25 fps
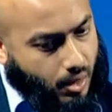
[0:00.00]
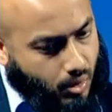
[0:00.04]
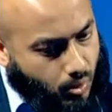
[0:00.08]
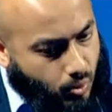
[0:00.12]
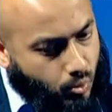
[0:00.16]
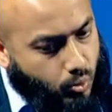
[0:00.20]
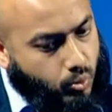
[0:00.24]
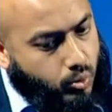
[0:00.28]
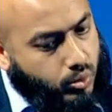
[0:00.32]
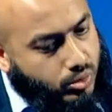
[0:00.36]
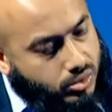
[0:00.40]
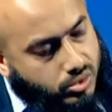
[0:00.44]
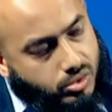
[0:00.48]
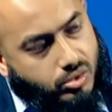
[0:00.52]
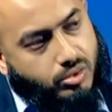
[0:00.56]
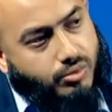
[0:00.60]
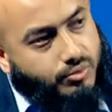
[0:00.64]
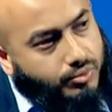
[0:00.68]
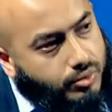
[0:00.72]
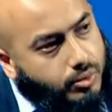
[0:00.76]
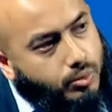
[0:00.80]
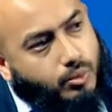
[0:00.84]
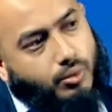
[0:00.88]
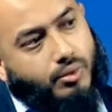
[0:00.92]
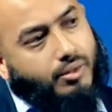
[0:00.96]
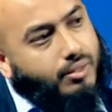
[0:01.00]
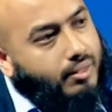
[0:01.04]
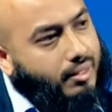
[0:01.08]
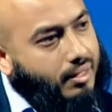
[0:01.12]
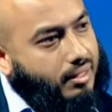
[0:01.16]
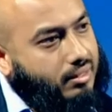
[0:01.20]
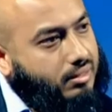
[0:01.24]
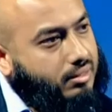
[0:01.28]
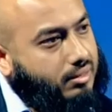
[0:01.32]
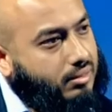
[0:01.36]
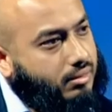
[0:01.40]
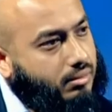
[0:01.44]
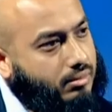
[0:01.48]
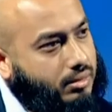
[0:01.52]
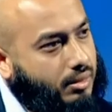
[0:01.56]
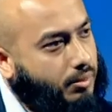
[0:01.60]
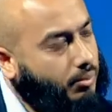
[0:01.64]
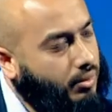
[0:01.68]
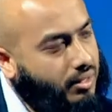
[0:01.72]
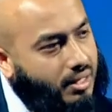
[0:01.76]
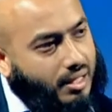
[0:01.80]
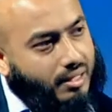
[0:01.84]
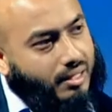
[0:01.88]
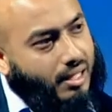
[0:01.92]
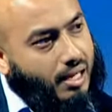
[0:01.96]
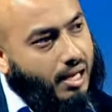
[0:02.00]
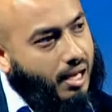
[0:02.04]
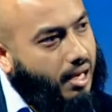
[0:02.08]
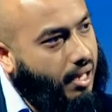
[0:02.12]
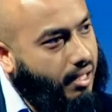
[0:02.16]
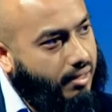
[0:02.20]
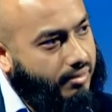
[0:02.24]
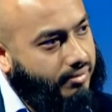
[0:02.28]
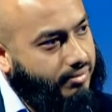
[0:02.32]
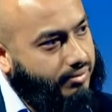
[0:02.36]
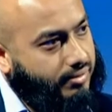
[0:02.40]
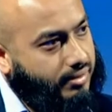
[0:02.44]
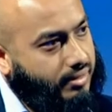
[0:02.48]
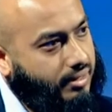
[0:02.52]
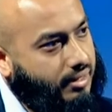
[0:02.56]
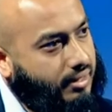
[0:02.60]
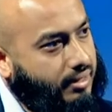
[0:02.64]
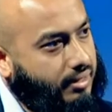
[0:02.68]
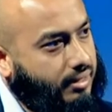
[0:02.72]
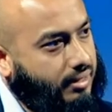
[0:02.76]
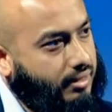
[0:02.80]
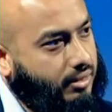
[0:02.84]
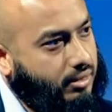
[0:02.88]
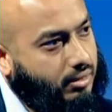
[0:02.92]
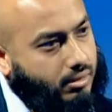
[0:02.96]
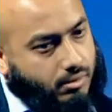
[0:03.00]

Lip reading: What's your view on that? You know, someone that they love and they think,